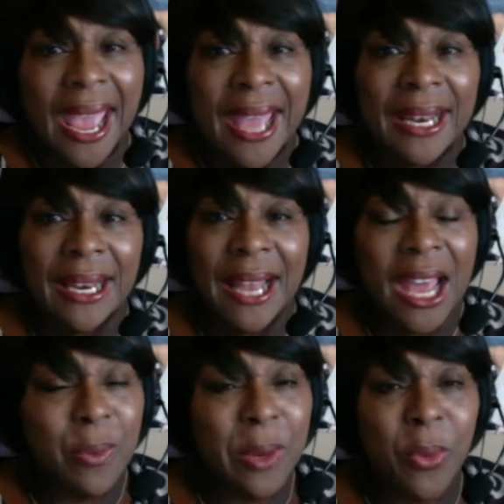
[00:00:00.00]
And a
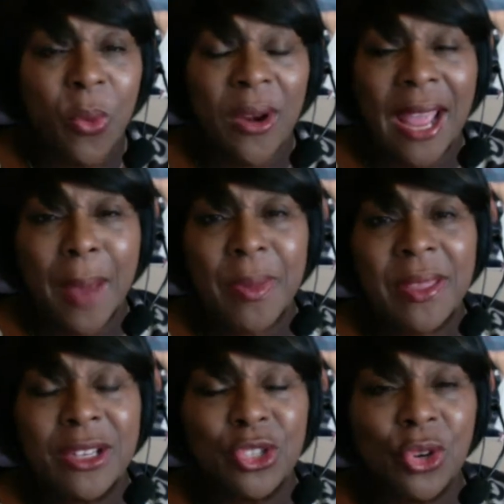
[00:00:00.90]
lot of people weren't happy
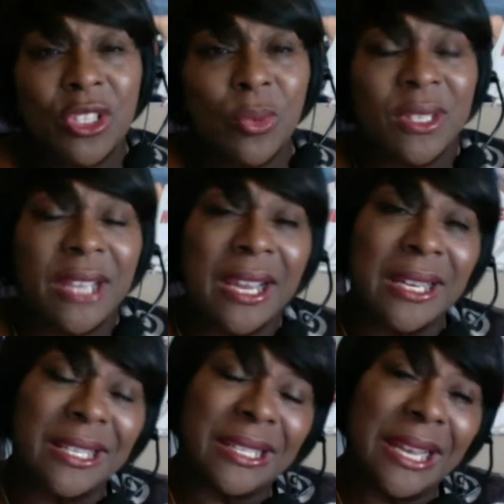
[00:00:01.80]
that Georgia was
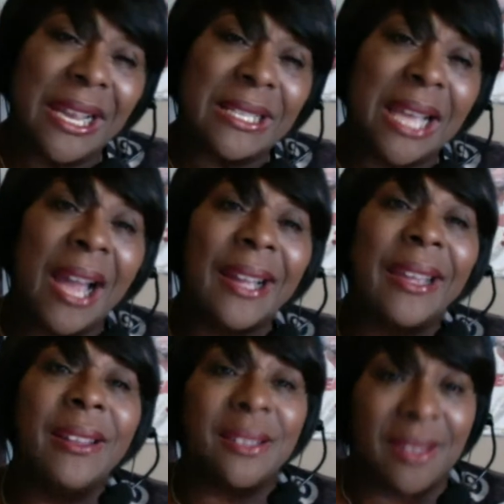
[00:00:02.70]
taking a stance
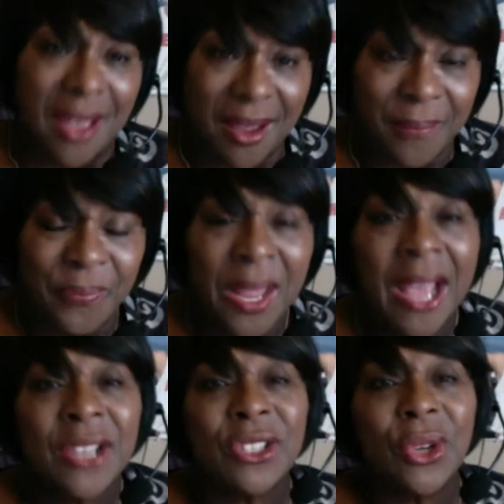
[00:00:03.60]
against that.
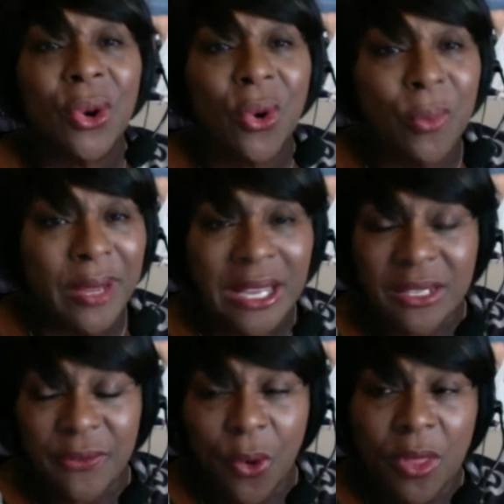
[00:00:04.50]
So
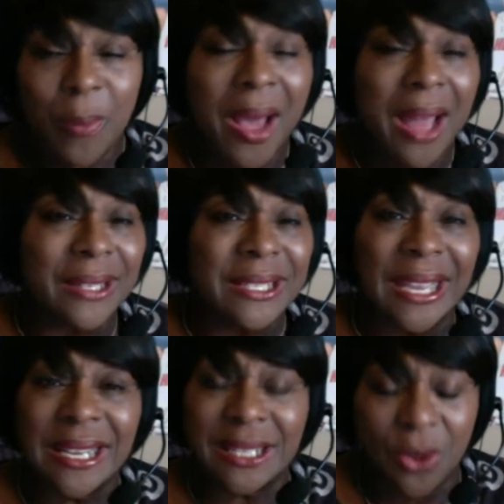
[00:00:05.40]
because of all the
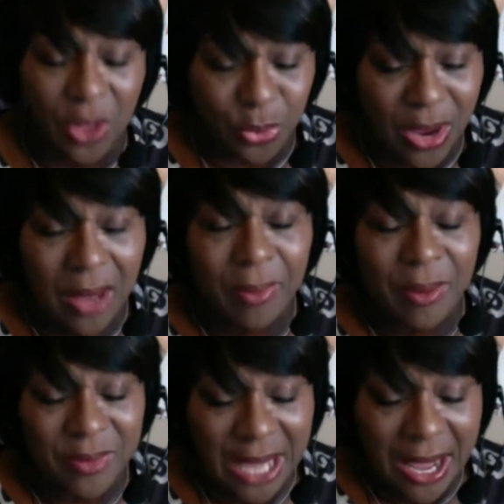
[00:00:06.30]
politics and all the
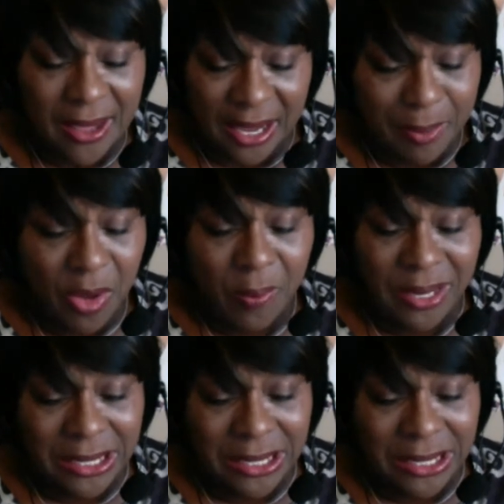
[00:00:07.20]
problems, MLB